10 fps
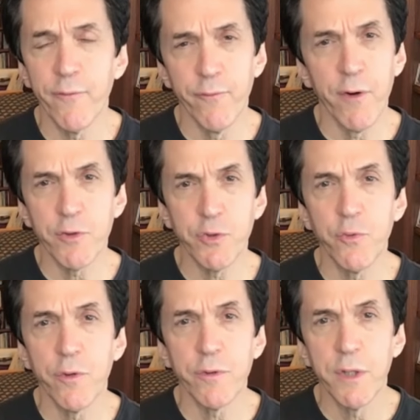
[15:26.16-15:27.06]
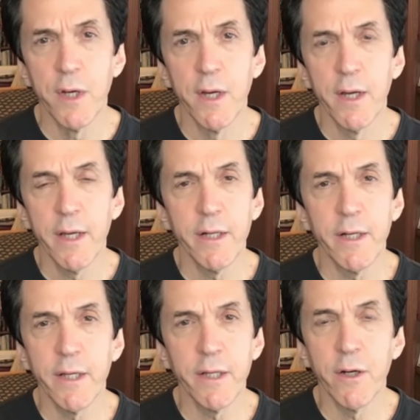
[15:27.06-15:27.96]
off of our shores,
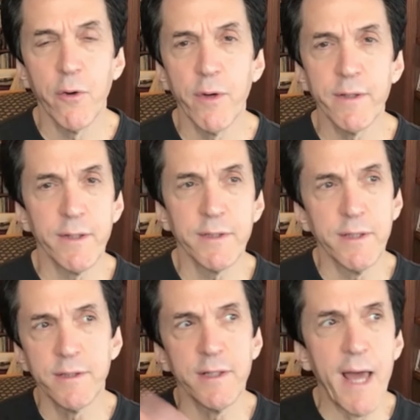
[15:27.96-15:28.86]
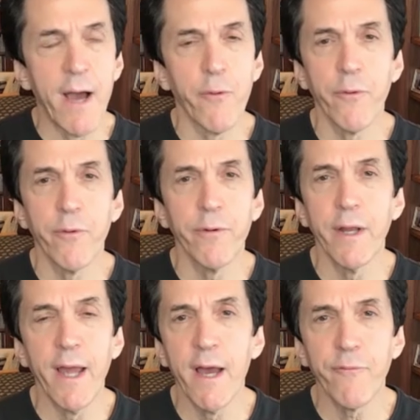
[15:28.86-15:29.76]
and you know it, it's it's an hour
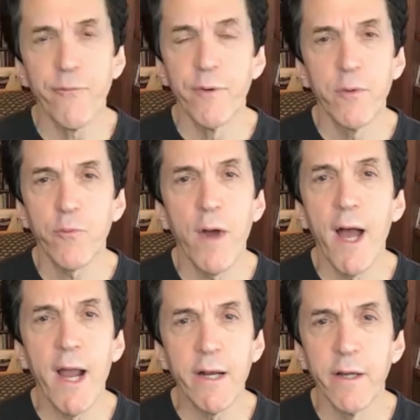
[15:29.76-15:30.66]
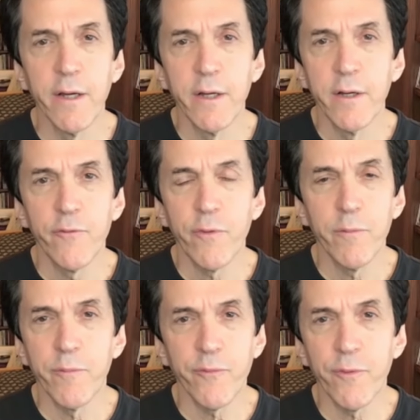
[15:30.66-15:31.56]
and a half ride
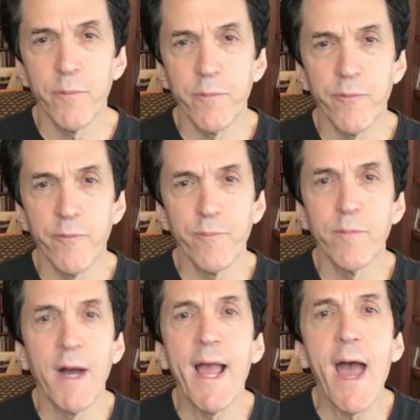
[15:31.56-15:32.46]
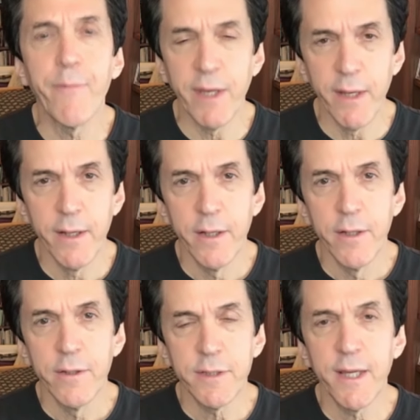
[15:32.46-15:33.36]
from from Miami
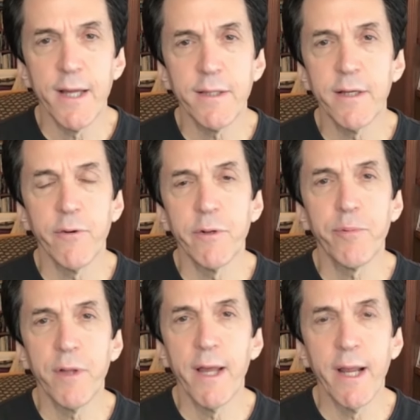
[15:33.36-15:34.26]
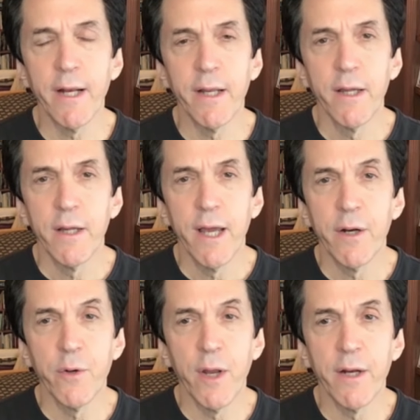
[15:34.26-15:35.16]
to get there in a plane,
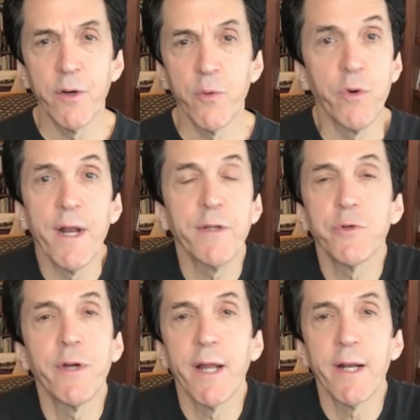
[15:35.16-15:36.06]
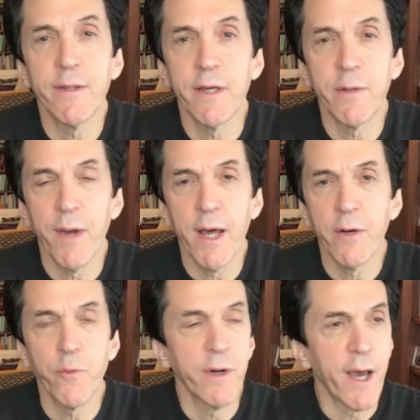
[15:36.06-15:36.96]
and and we're not doing anything
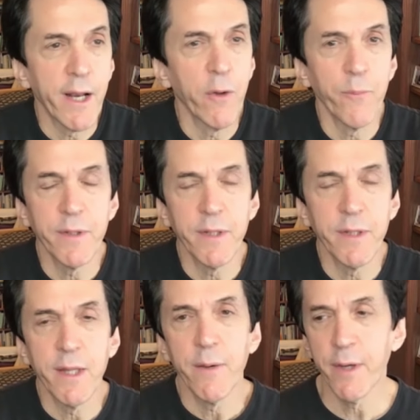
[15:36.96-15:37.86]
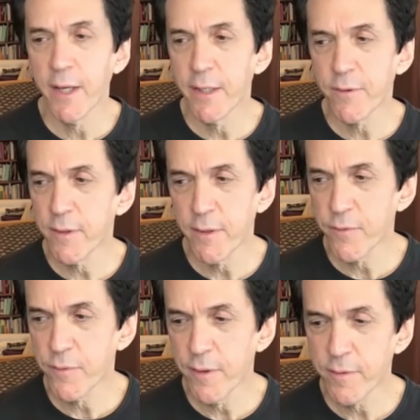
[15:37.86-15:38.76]
about it. We're not helping them, and it's
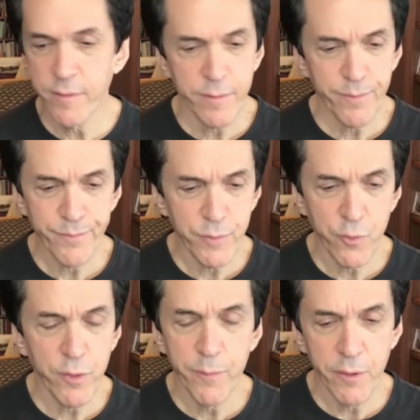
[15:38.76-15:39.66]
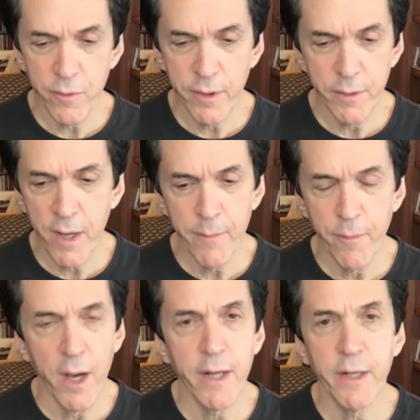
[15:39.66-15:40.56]
it's it's criminal in my
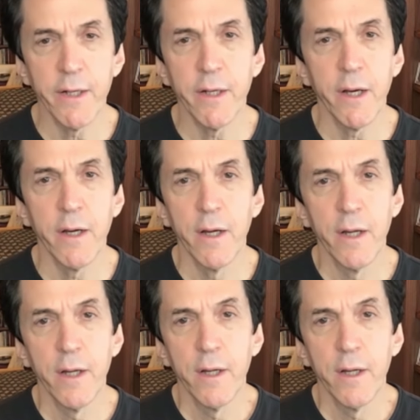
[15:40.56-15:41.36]
mind, and uh,